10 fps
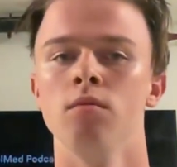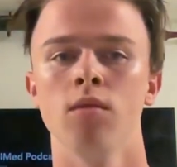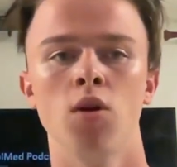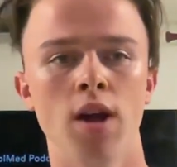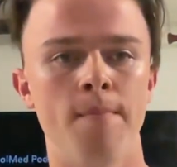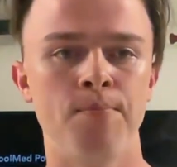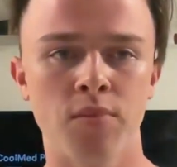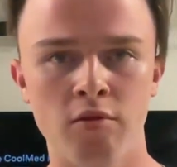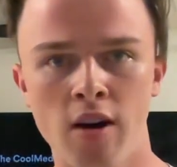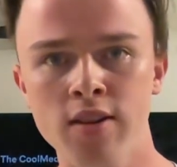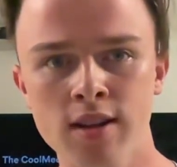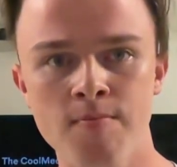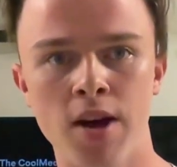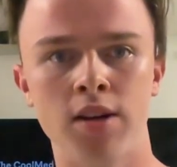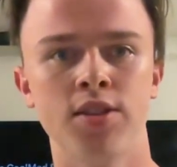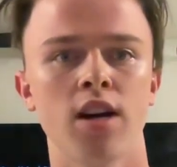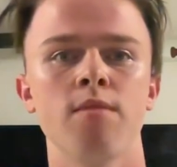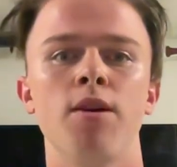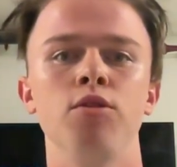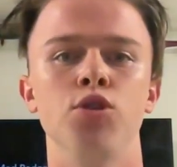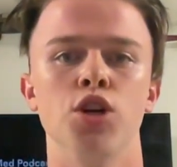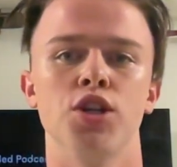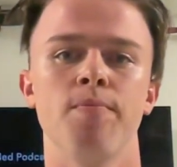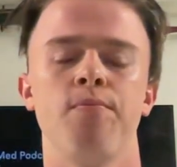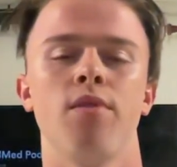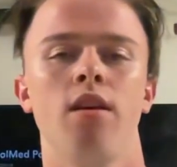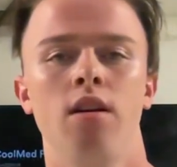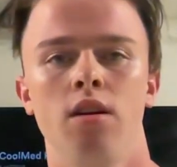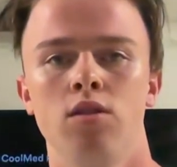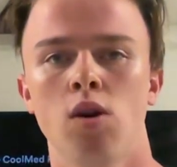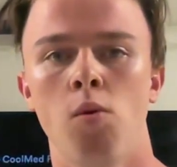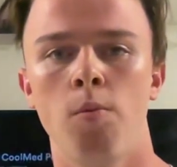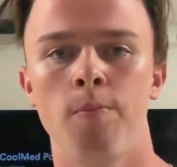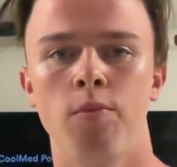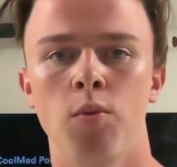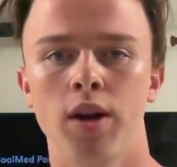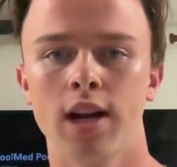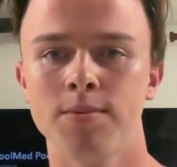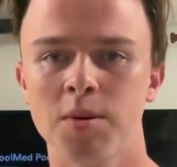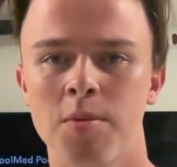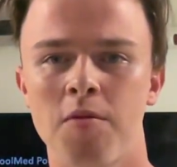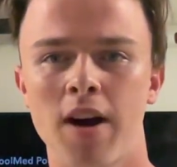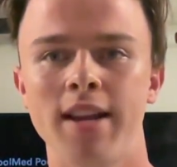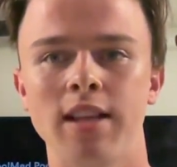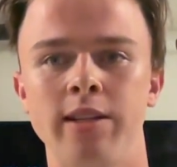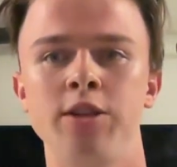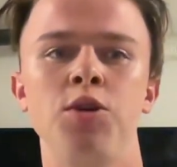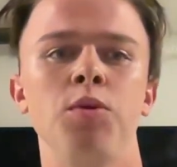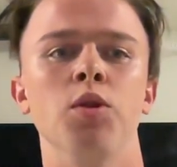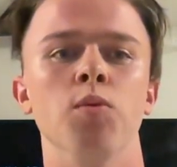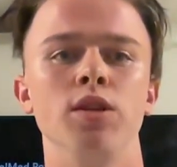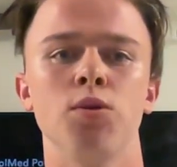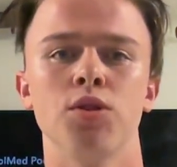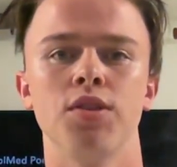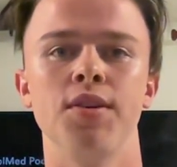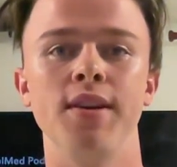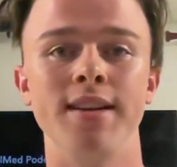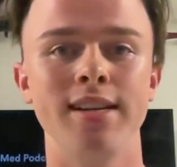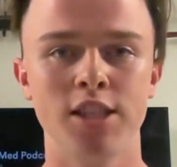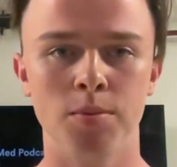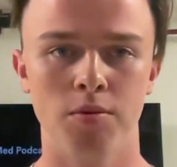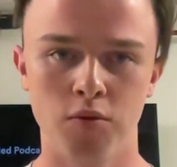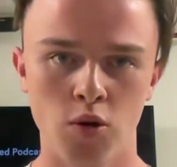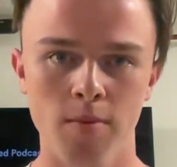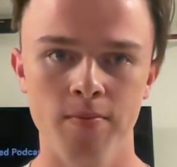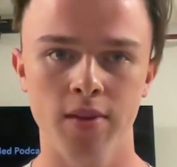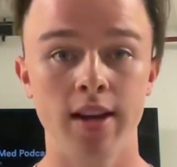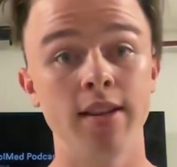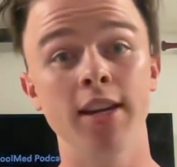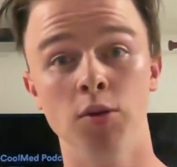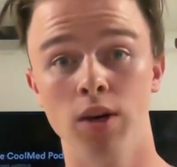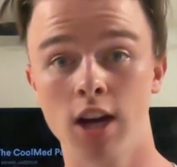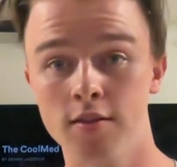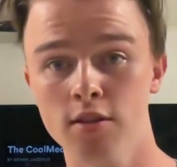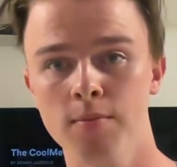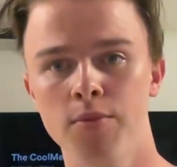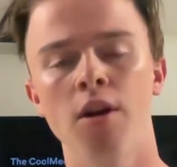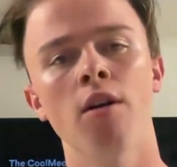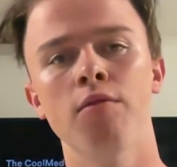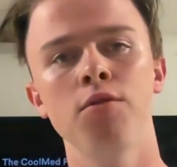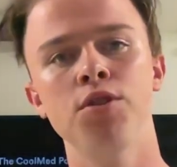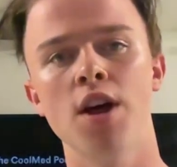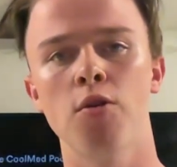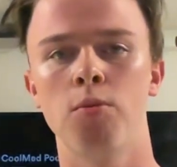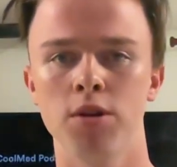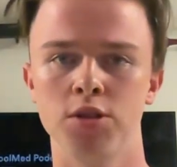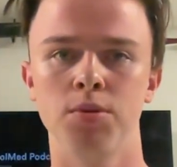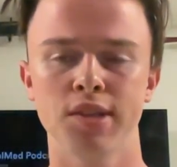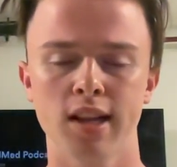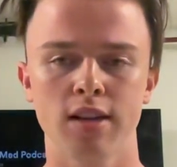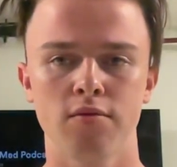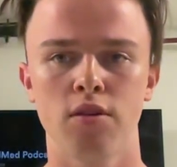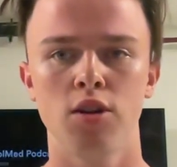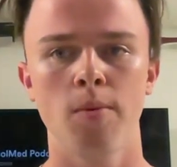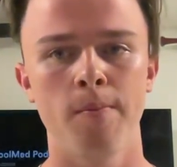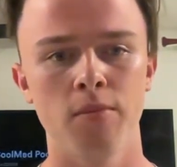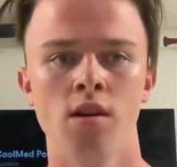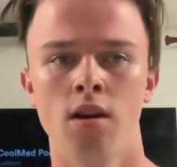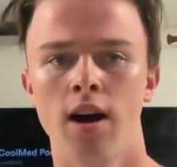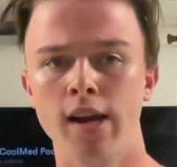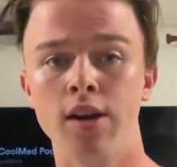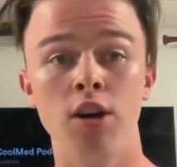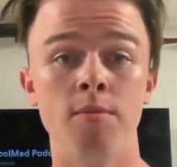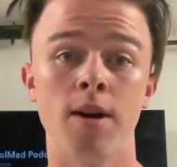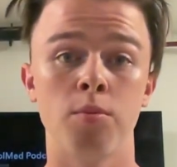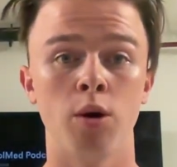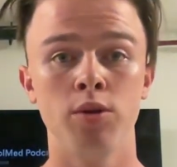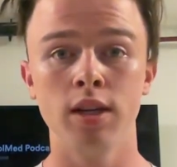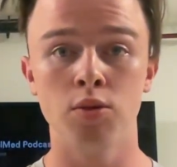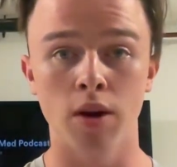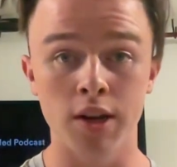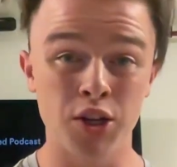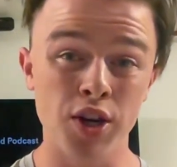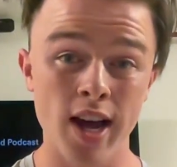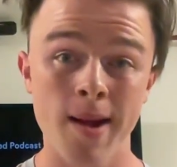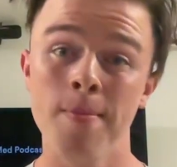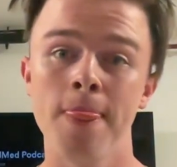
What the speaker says: Okay, finally, I'll talk about nutrition. So when it comes to providing the tissue with the resources it needs to perform and then to recover, there are a few general principles I like to follow. I eat a good amount of protein throughout each day.